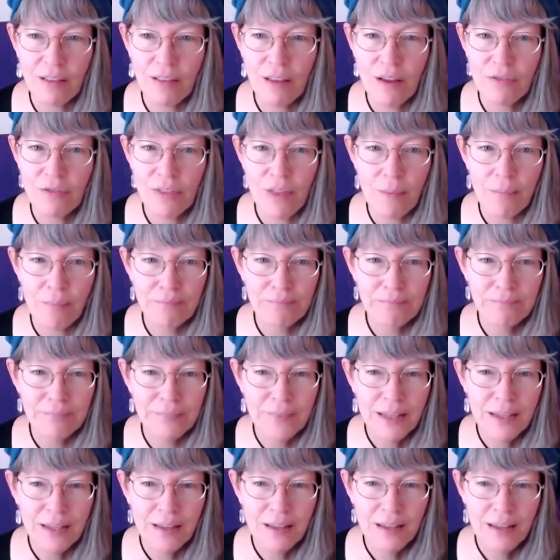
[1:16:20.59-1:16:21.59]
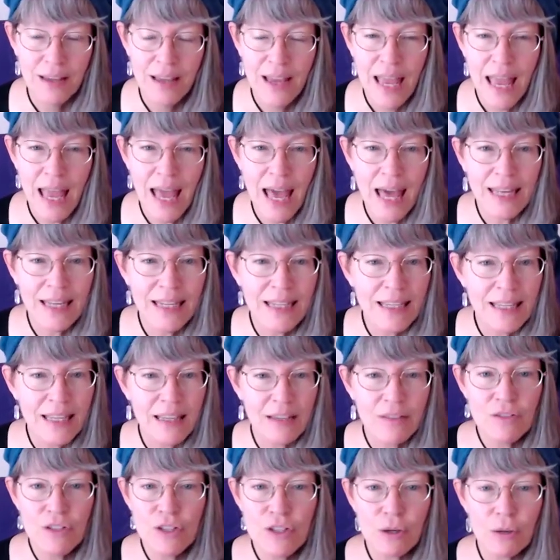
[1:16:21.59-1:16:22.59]
I love them. And it
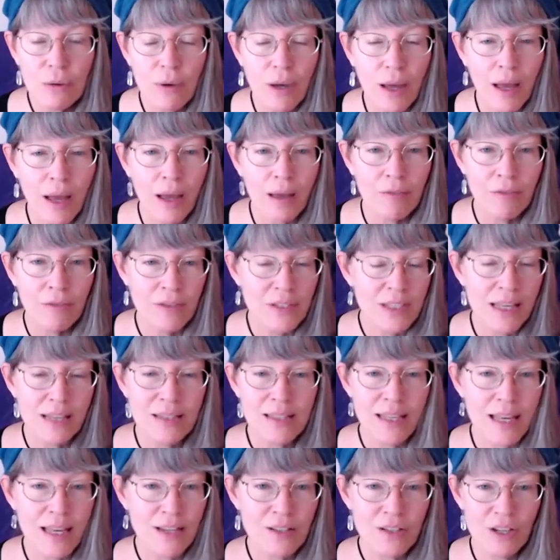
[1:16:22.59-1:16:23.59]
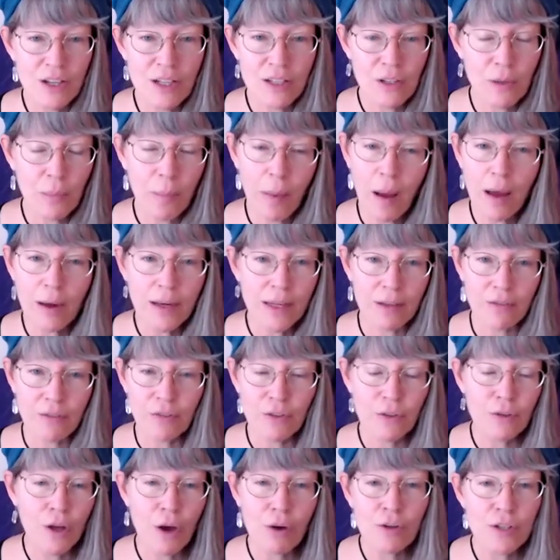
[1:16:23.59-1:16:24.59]
gives you a sensation in your body.
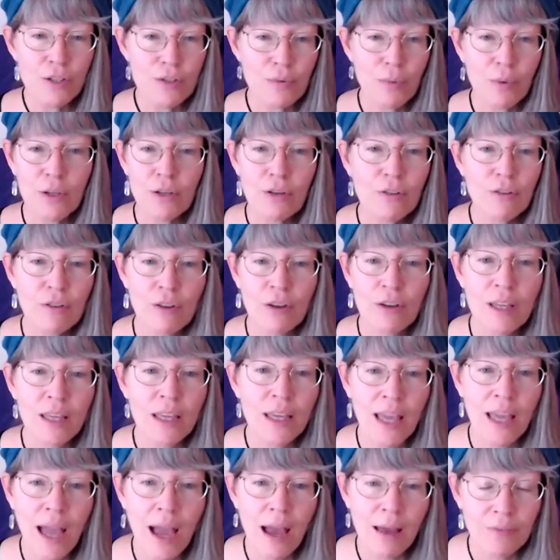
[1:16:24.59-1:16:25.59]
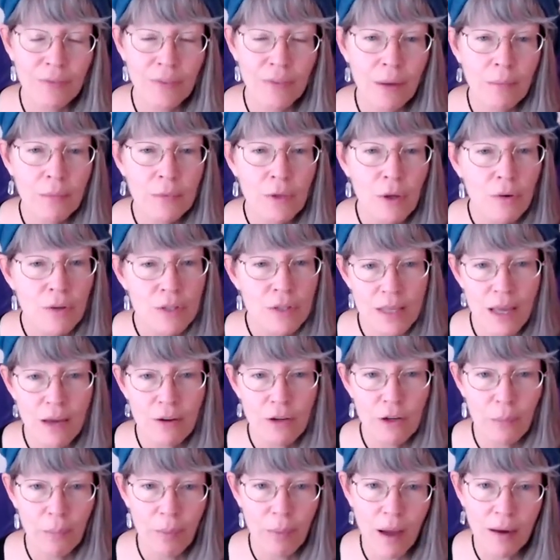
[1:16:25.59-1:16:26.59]
If you notice when you're looking at them, notice
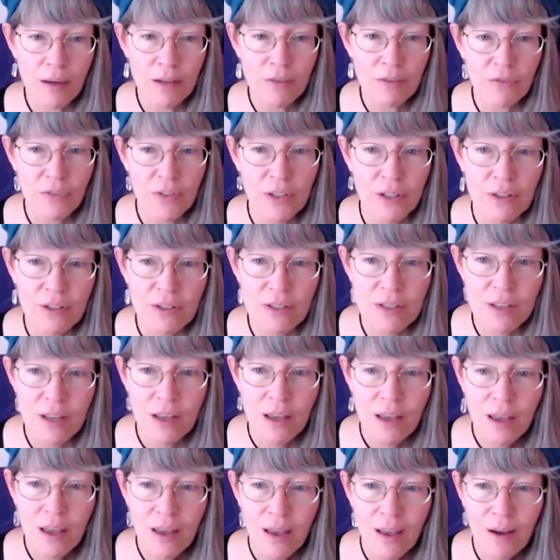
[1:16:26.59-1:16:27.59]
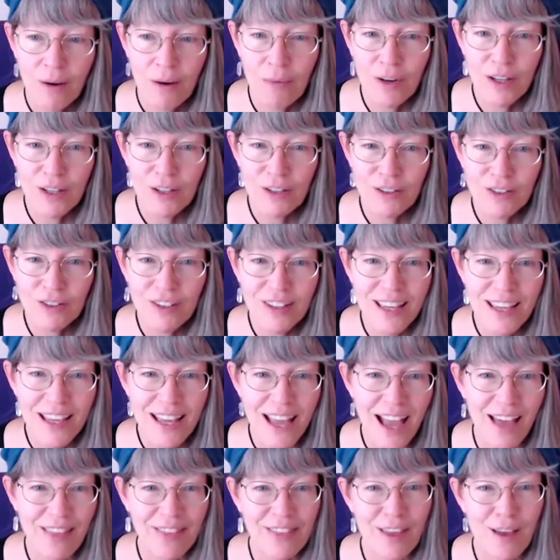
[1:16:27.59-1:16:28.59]
how your body feels when you're
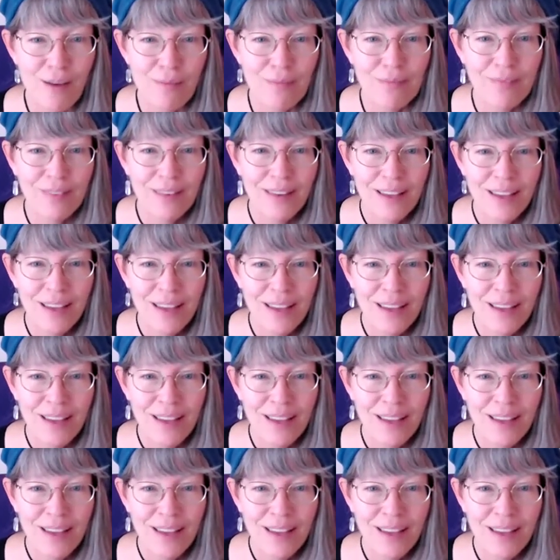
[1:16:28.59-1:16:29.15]
looking at them.